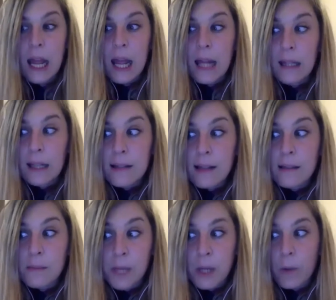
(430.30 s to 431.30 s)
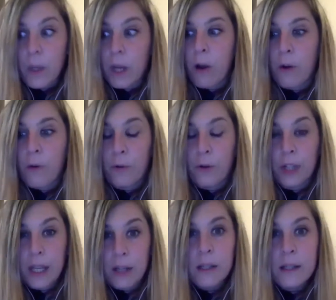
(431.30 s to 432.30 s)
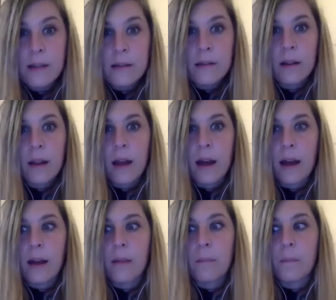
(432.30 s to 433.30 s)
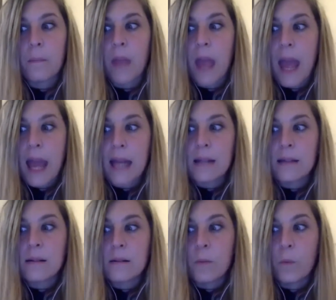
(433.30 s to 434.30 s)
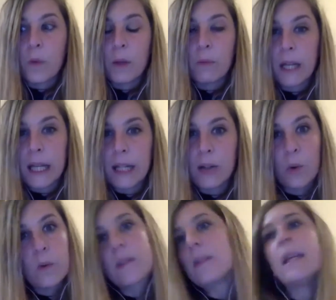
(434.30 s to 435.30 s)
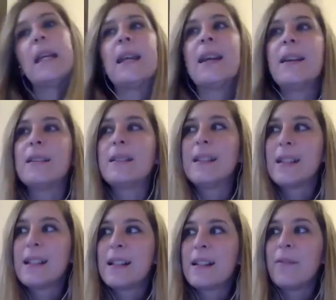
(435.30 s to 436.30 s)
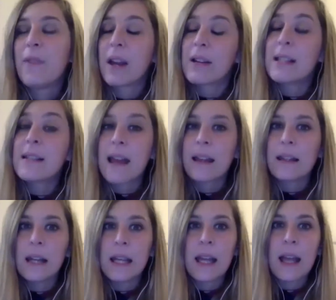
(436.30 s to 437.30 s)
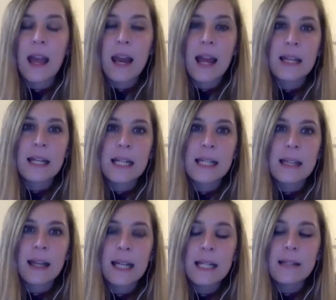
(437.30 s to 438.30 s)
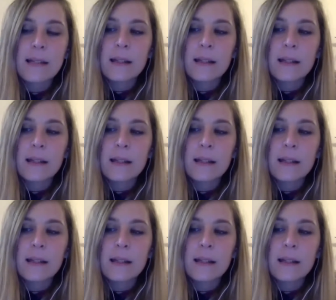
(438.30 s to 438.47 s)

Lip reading: And this has been going on for years. And we really don't see, very sadly, an end in sight.